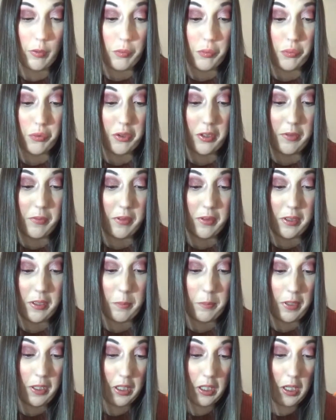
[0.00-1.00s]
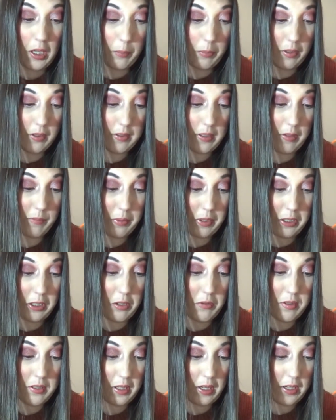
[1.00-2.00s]
really beat up because I've been
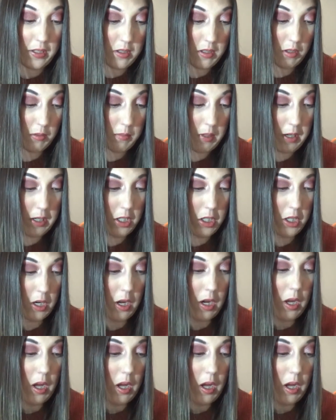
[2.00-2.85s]
using it so much.